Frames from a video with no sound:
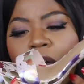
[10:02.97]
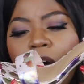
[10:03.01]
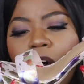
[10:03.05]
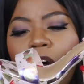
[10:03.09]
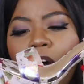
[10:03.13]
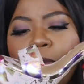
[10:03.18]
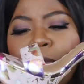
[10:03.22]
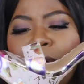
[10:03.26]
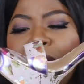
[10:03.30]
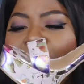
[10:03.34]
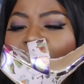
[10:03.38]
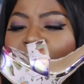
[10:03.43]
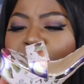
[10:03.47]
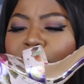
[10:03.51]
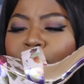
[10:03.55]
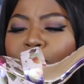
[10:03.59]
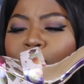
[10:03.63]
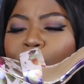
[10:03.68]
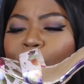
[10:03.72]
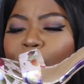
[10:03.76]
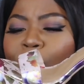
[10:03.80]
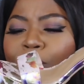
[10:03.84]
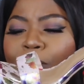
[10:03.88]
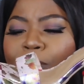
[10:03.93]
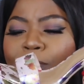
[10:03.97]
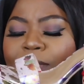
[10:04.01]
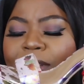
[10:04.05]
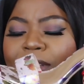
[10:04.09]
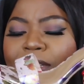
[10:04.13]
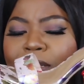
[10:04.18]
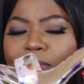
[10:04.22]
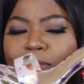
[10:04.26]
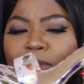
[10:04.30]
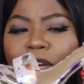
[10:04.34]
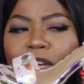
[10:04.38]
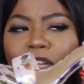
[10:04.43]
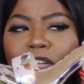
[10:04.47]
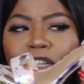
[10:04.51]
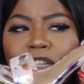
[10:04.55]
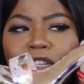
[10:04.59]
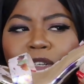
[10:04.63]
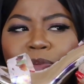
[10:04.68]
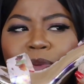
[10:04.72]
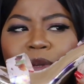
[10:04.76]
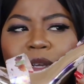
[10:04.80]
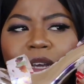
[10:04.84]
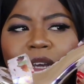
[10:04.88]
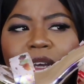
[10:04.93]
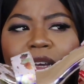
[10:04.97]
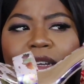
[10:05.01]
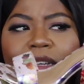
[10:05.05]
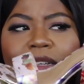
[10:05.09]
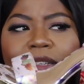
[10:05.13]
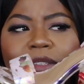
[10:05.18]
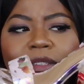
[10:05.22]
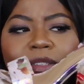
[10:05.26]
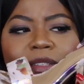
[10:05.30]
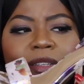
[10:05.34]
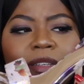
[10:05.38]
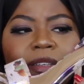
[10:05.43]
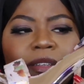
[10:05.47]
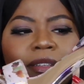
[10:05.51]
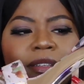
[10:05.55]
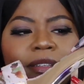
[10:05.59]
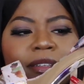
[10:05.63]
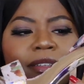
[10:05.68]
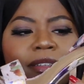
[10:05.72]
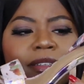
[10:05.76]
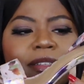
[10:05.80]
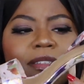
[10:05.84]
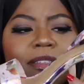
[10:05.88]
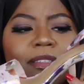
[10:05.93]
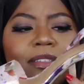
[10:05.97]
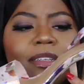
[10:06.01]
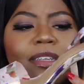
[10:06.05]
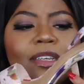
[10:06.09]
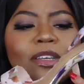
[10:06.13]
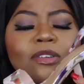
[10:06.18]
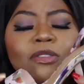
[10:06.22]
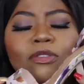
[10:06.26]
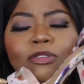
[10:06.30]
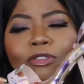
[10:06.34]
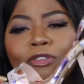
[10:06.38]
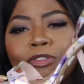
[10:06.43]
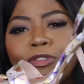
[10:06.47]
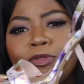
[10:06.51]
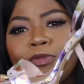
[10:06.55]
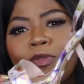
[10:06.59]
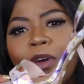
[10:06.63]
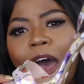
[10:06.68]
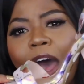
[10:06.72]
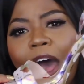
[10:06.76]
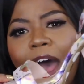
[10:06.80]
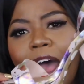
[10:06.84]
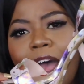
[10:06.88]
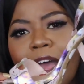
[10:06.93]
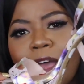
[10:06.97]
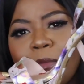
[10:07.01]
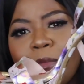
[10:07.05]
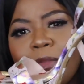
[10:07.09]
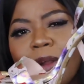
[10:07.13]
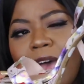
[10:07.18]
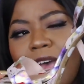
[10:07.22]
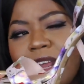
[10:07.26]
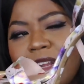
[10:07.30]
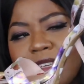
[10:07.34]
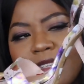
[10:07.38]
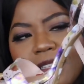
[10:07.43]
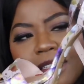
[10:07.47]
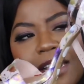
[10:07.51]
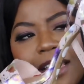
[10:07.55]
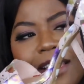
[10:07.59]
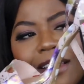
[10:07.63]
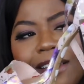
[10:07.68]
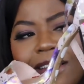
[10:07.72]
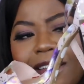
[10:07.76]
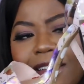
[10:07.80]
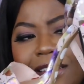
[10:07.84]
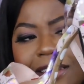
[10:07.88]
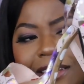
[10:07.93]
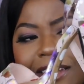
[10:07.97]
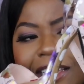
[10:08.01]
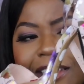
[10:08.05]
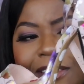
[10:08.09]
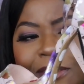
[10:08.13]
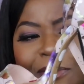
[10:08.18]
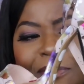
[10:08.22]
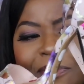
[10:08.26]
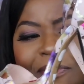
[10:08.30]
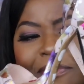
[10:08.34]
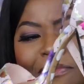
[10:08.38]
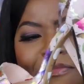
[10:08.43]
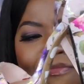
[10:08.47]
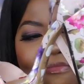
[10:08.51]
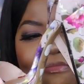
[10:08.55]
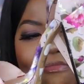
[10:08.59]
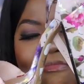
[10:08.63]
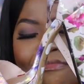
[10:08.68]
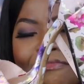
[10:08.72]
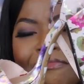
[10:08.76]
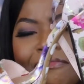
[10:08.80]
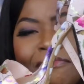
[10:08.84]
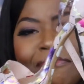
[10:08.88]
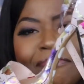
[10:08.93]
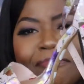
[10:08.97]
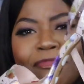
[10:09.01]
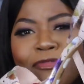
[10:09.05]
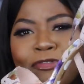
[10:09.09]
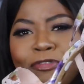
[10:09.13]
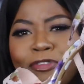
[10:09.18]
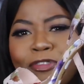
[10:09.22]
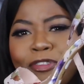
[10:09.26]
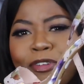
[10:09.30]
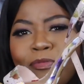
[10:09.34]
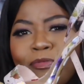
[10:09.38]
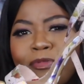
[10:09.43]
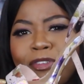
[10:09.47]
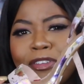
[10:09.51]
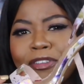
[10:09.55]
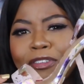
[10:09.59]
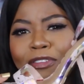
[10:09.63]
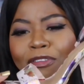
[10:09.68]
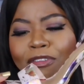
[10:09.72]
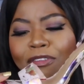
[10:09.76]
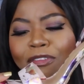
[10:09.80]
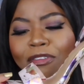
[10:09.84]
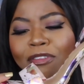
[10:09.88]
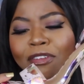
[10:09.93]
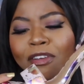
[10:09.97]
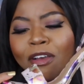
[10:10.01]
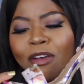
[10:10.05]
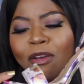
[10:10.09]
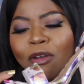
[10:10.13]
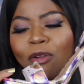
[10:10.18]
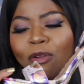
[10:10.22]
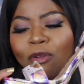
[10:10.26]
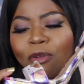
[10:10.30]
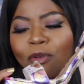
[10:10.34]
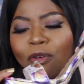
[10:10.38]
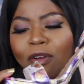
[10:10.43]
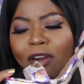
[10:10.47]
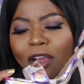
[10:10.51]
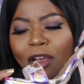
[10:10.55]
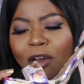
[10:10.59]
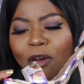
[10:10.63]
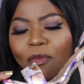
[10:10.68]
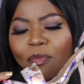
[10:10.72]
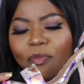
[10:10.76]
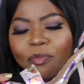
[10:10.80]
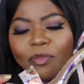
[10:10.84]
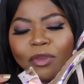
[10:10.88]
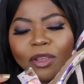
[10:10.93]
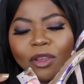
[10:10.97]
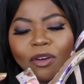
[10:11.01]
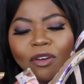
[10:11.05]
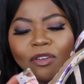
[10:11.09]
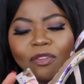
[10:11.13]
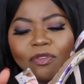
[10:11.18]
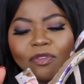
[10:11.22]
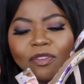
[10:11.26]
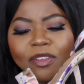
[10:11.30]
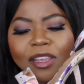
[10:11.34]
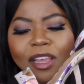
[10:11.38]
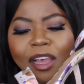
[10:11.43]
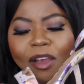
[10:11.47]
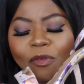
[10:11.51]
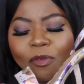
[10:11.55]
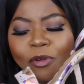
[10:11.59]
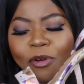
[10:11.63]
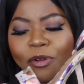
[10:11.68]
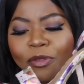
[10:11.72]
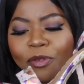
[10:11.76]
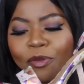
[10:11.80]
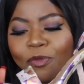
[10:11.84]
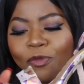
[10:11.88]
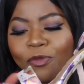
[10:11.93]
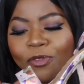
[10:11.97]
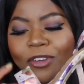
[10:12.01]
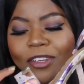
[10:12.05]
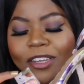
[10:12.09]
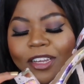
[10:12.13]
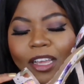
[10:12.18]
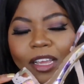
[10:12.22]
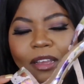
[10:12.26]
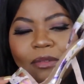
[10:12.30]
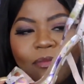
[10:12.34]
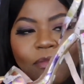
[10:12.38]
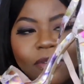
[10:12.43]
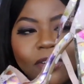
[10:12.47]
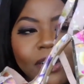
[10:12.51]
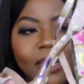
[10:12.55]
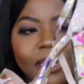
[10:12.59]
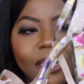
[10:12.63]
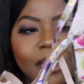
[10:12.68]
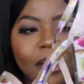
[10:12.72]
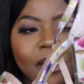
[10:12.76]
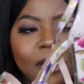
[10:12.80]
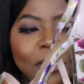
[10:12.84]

I haven't worn them as much because the heels are too high, but I just like looking at them for some reason. Lord help me. Hopefully I wear them one day. But